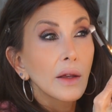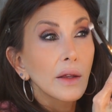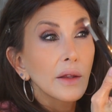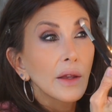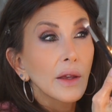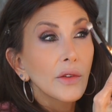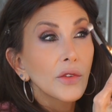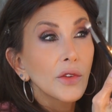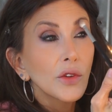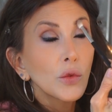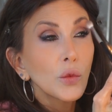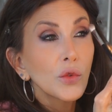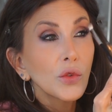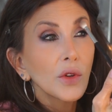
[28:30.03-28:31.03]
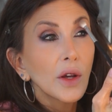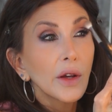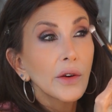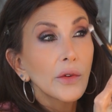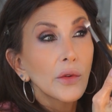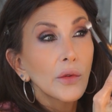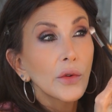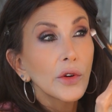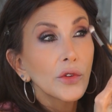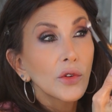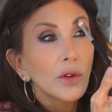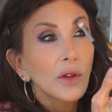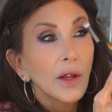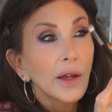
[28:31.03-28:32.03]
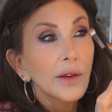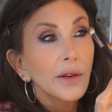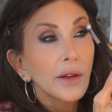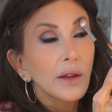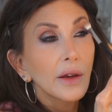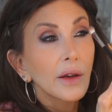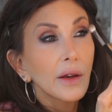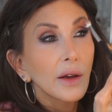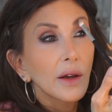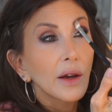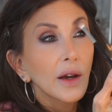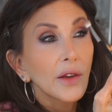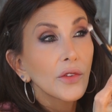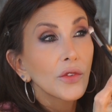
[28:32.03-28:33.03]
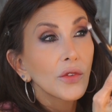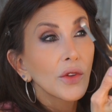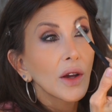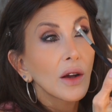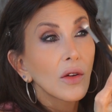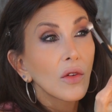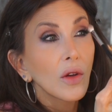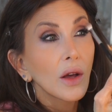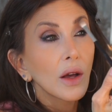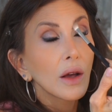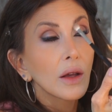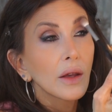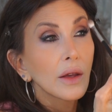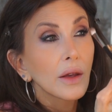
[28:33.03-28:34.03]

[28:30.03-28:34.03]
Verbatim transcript: Yes, this was not an original idea. I saw